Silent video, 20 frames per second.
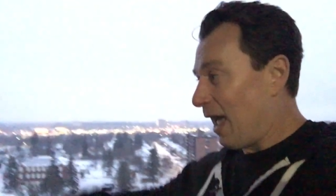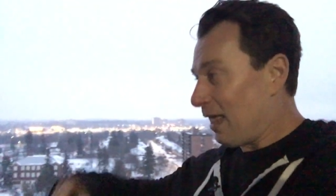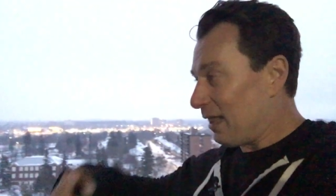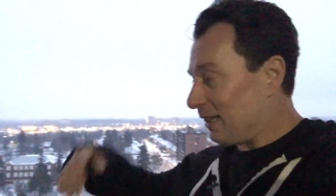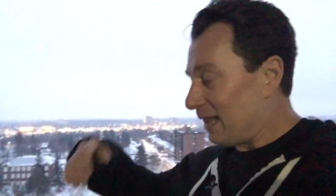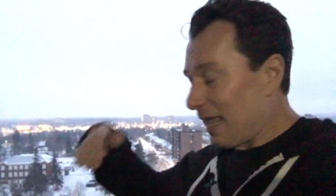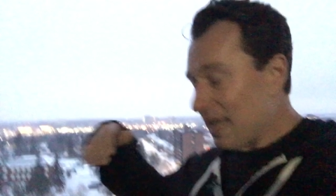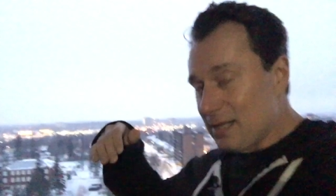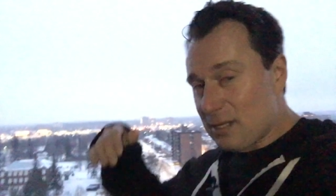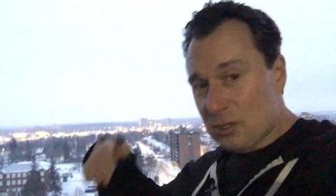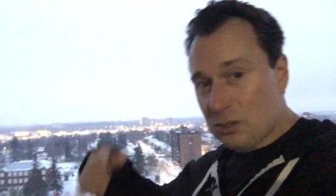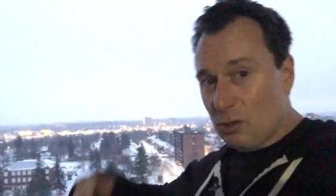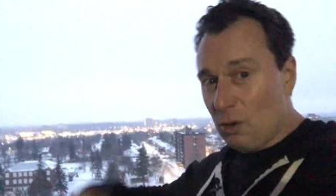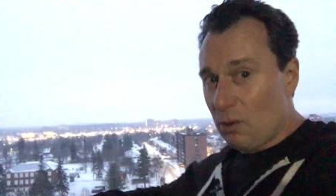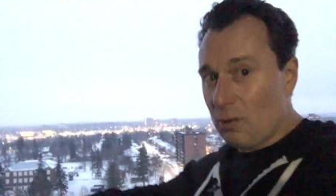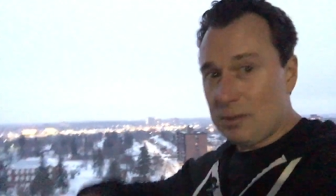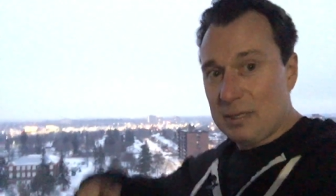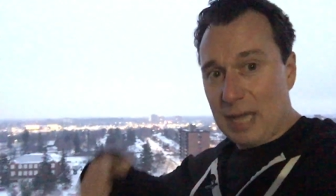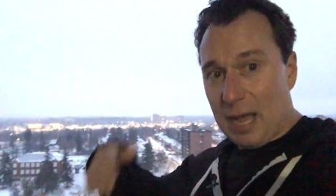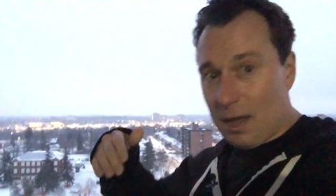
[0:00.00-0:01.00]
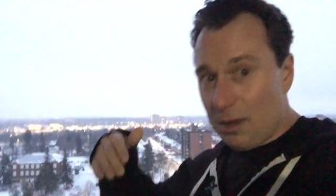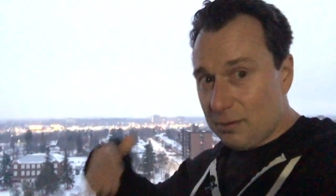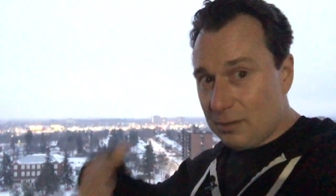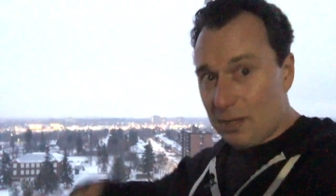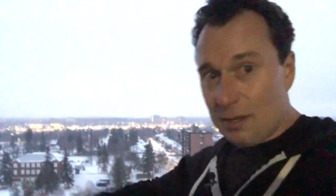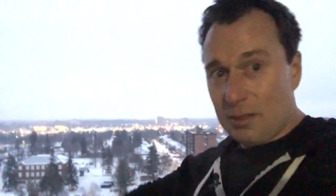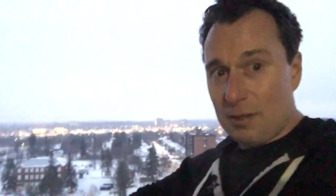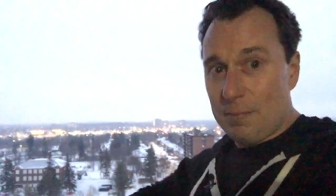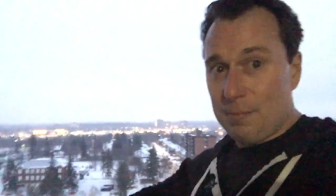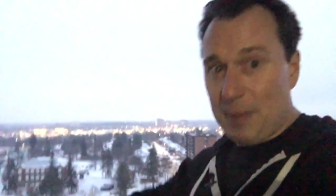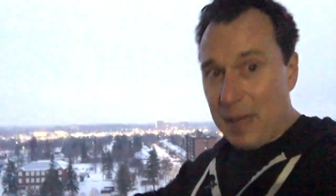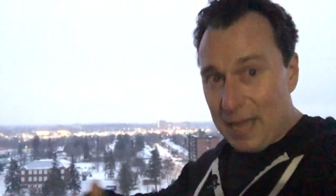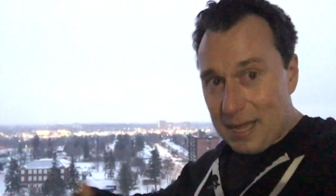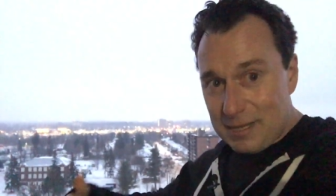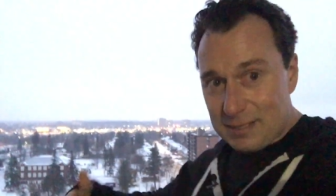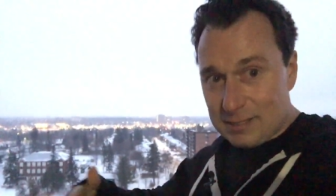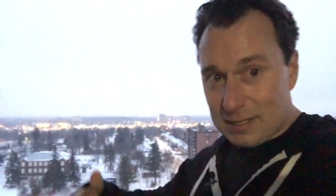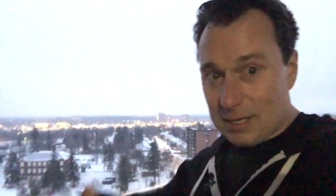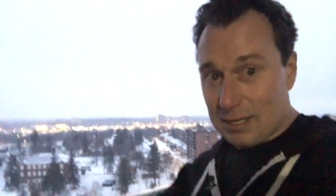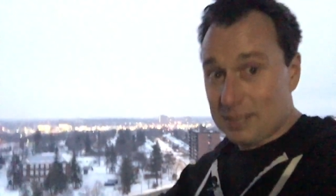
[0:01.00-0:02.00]
let's go down to the
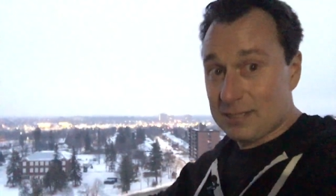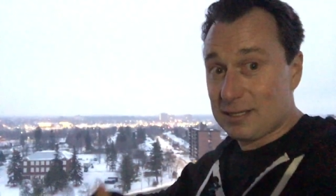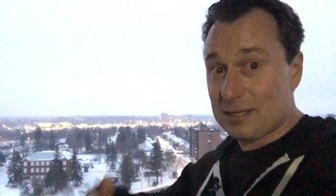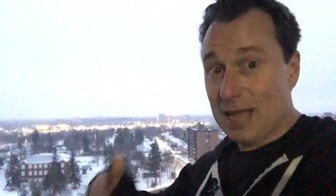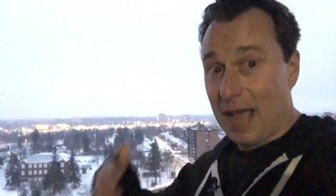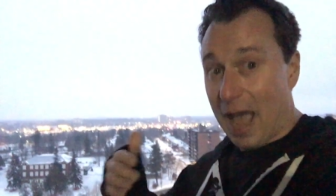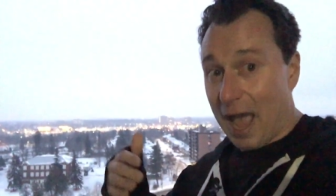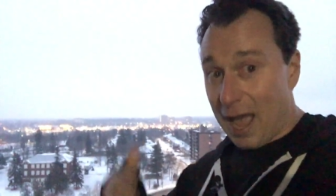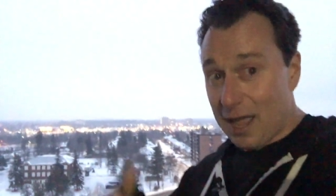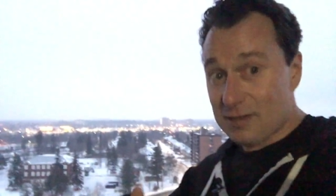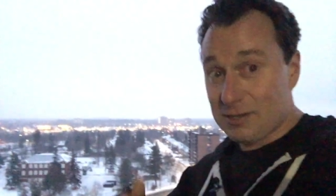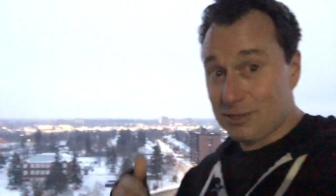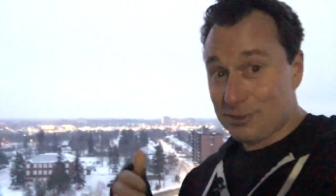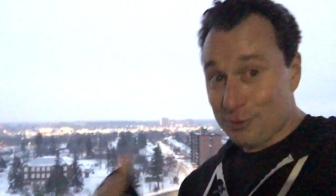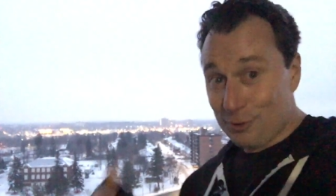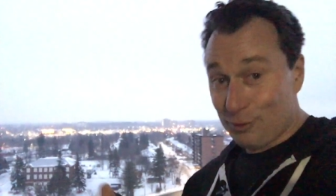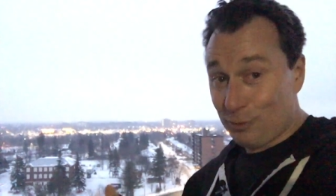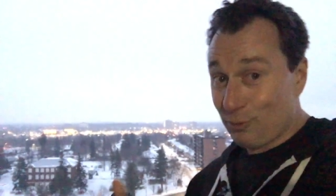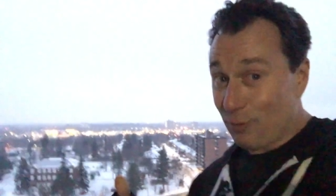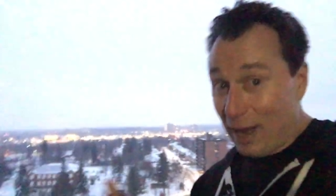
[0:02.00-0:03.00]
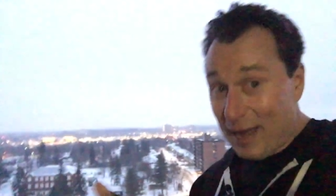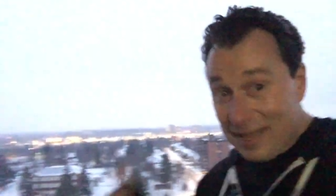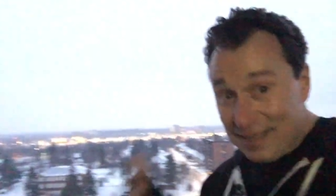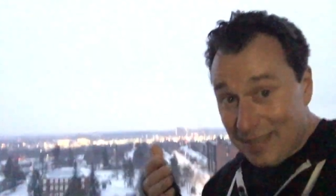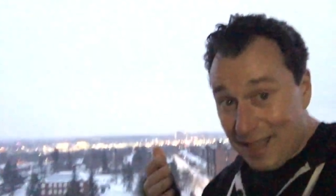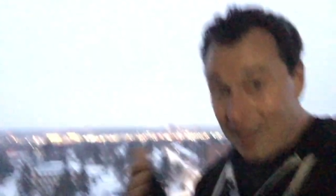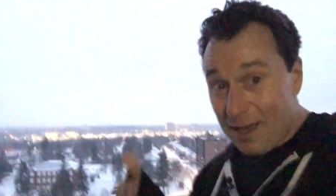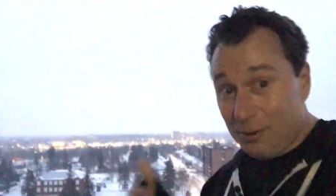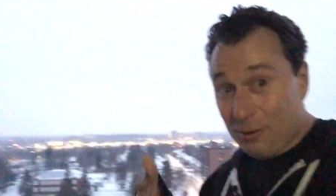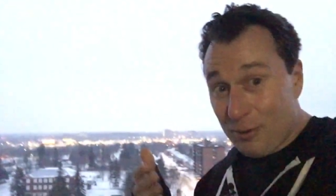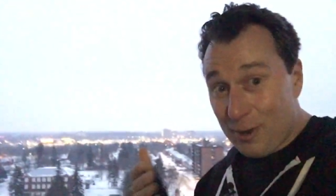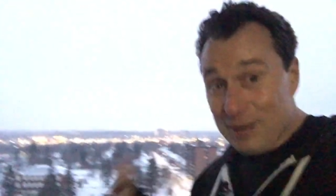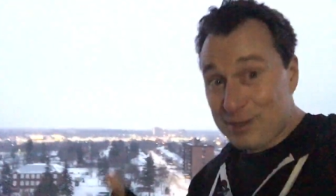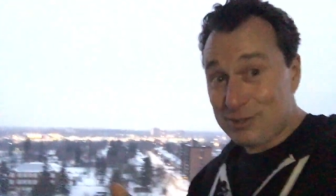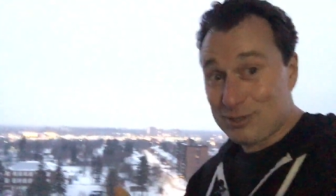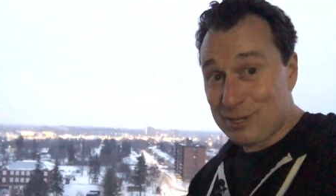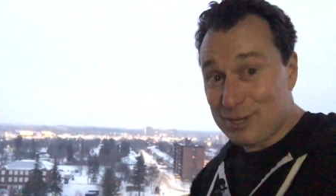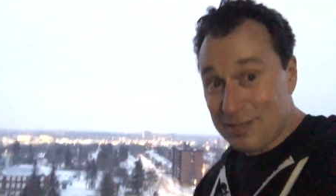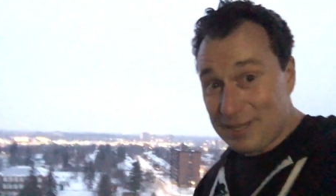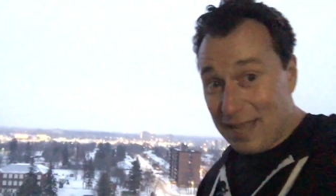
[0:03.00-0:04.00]
basics. Ask your, write that
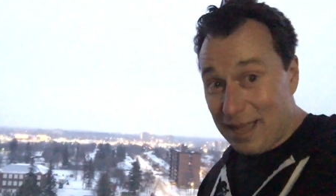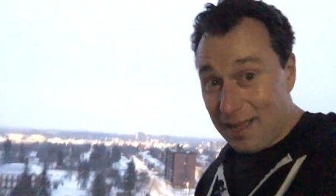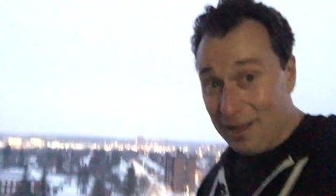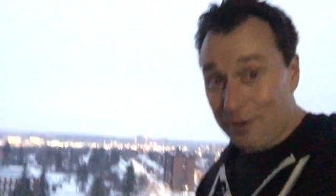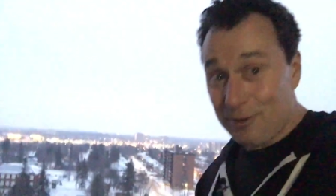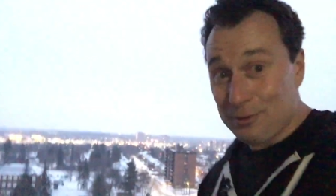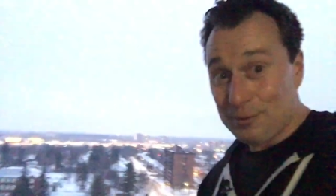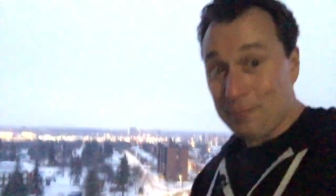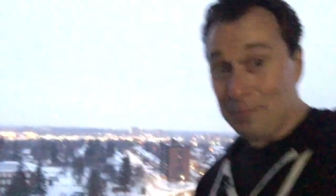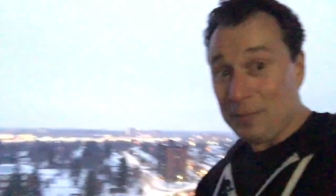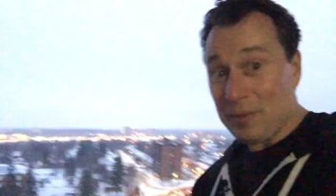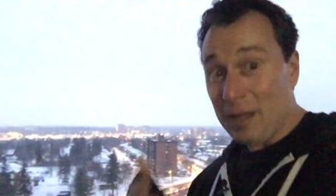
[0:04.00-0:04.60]
question down.